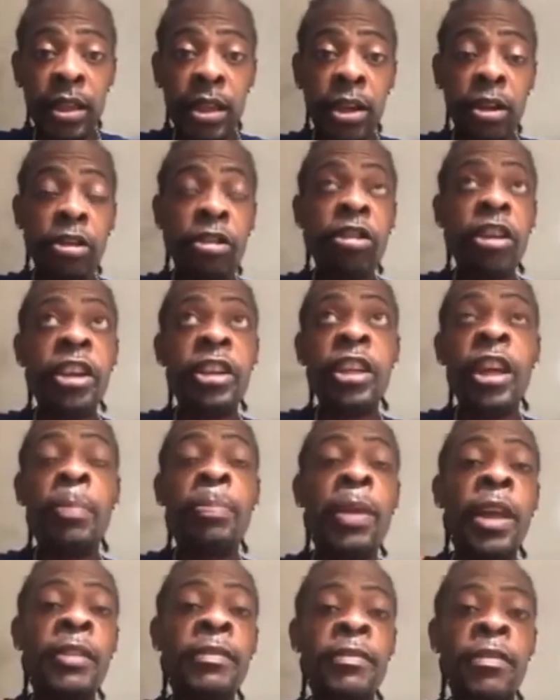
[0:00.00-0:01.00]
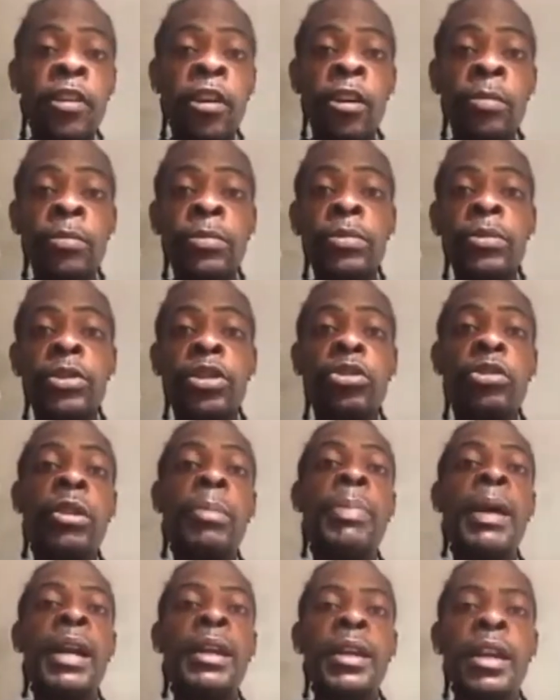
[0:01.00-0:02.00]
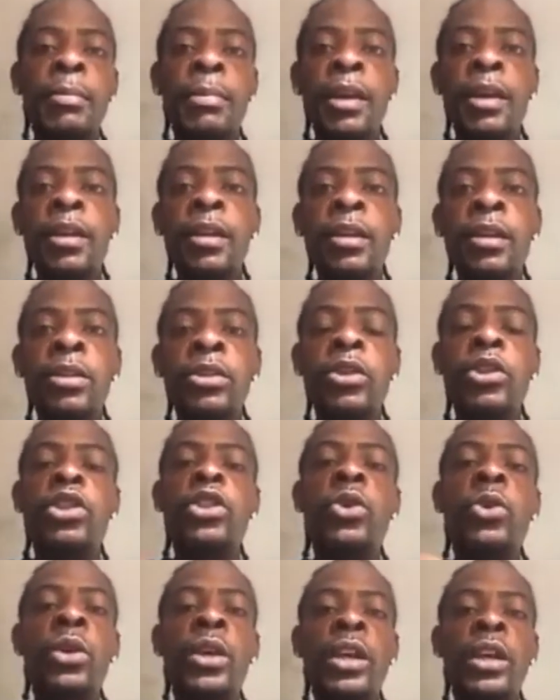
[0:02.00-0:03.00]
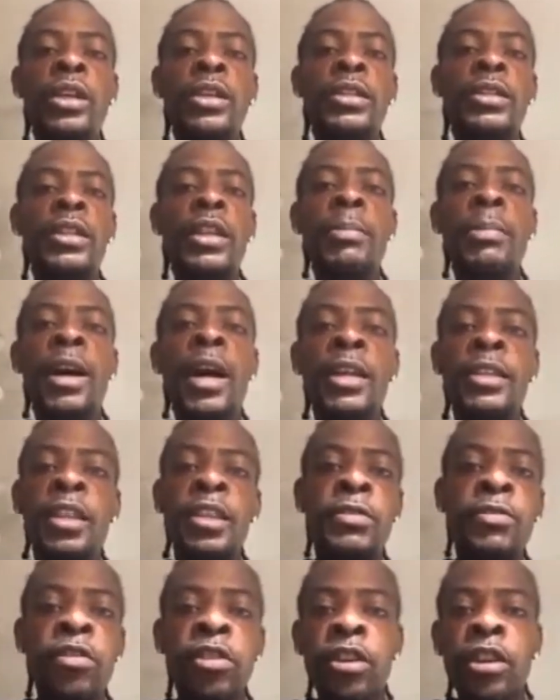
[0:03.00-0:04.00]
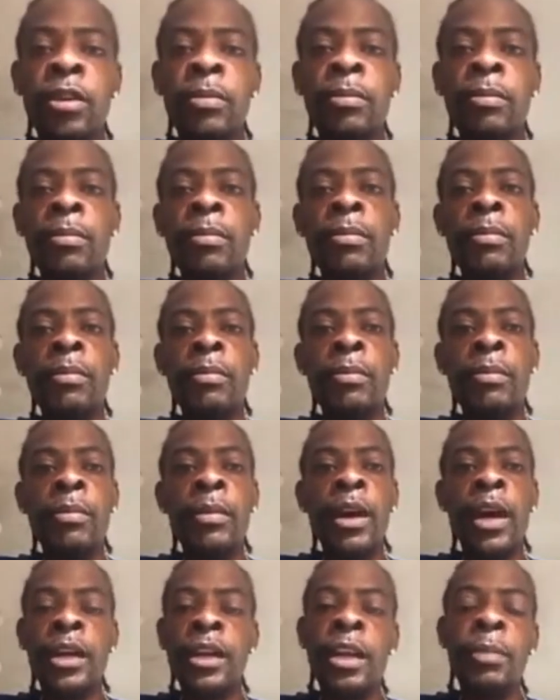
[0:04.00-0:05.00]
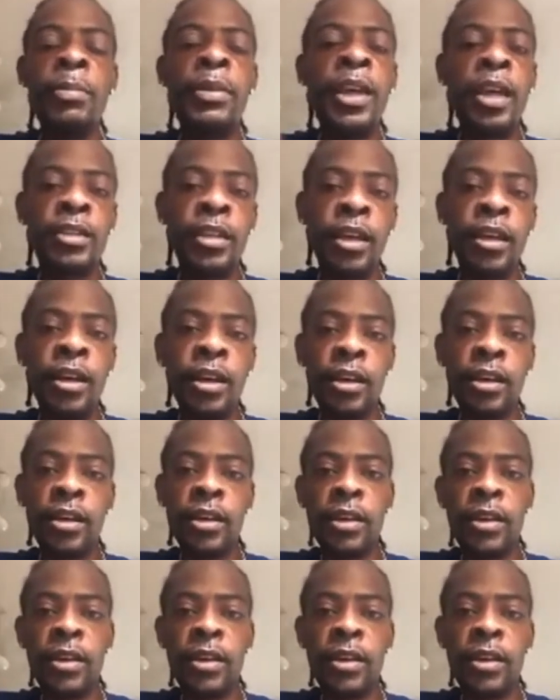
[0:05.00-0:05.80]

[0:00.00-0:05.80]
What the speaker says: created a platform during the pandemic to showcase them artist friend them and them catalog.